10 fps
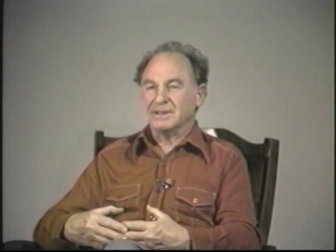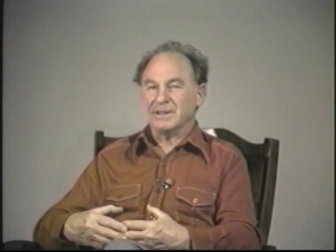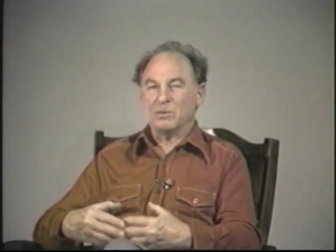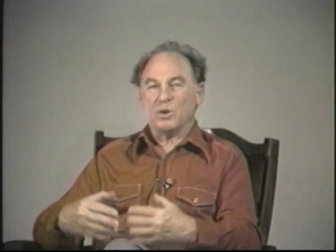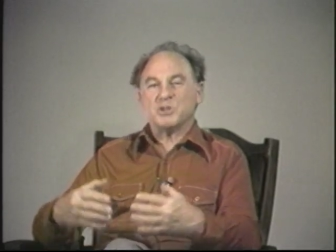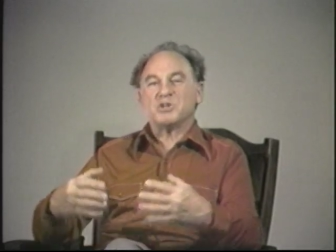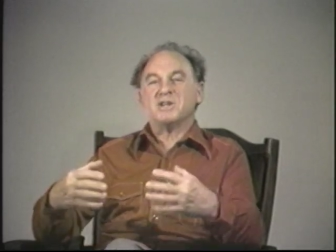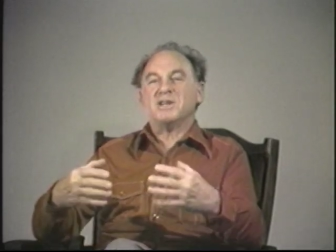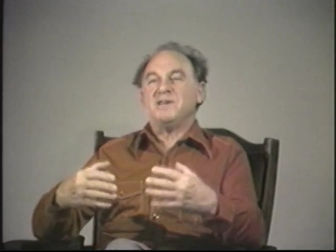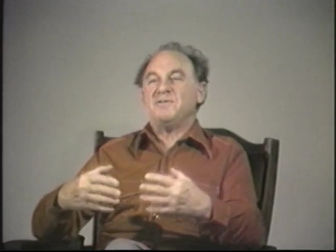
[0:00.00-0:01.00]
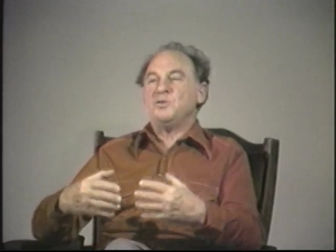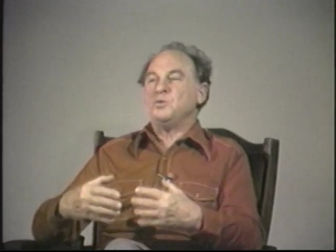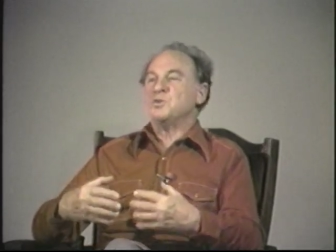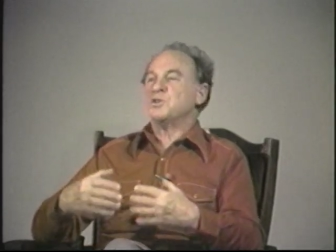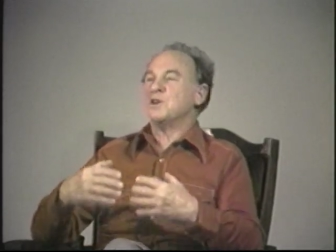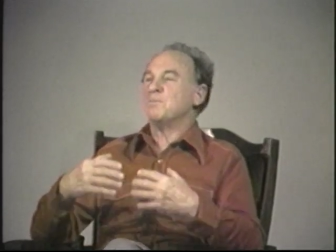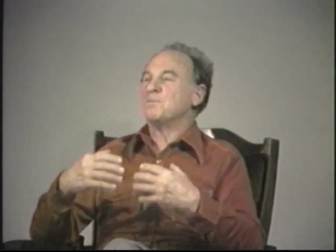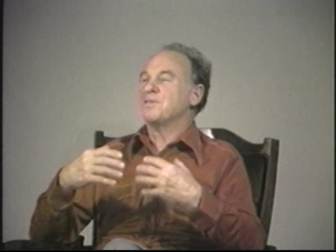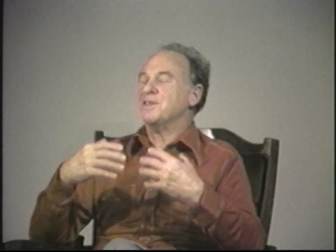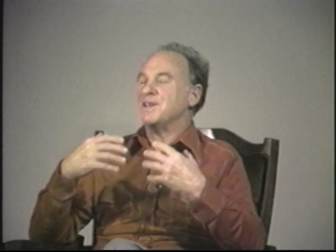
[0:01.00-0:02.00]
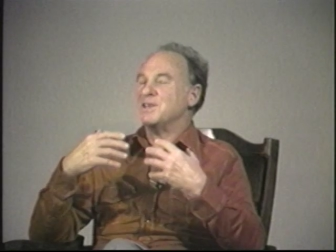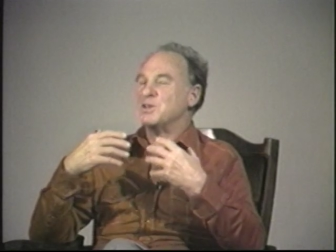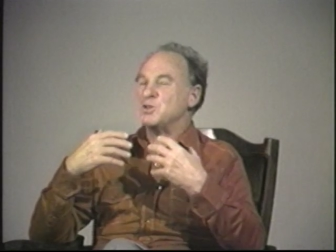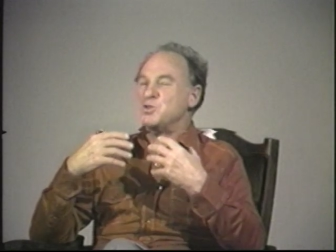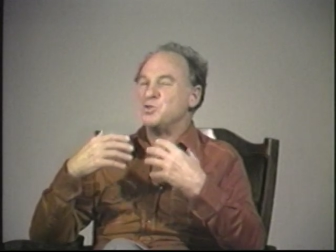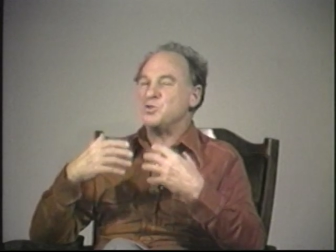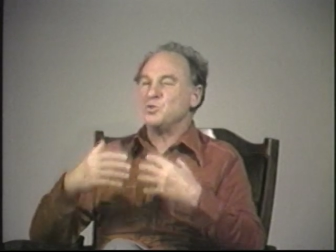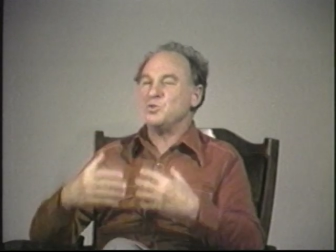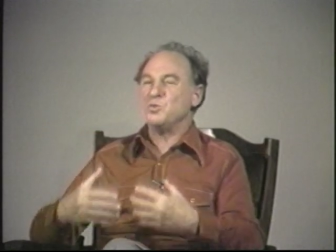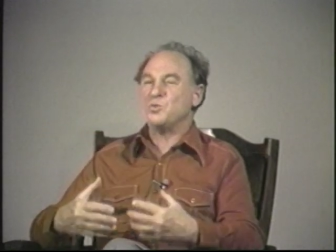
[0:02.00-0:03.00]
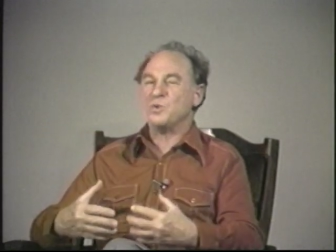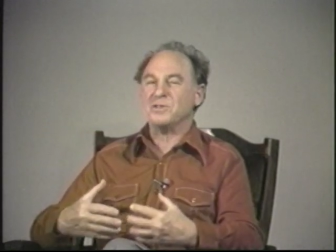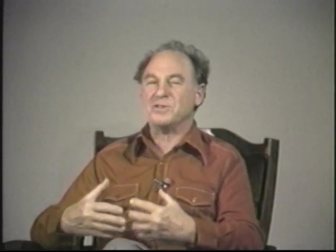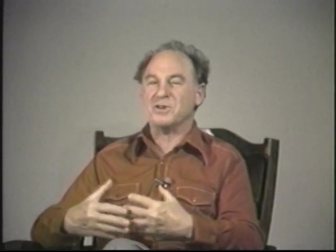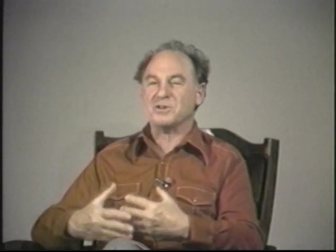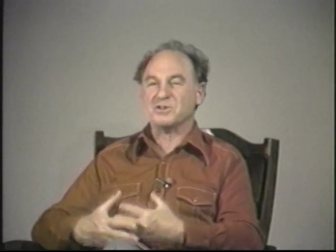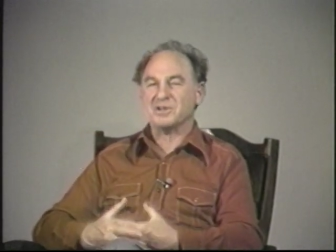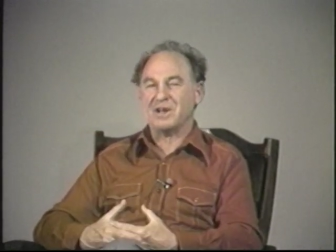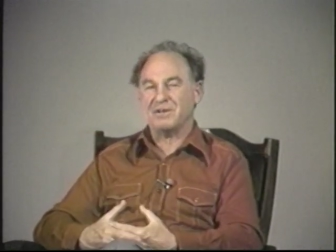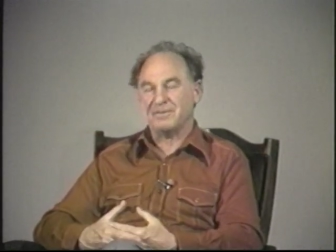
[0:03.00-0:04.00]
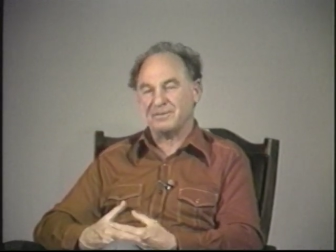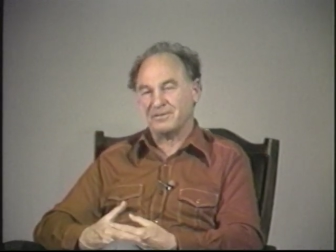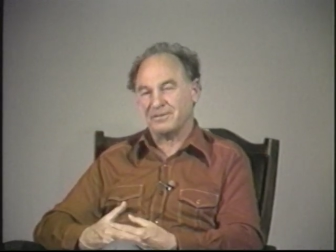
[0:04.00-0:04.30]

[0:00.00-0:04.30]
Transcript: that wants to give you something to do with yourself.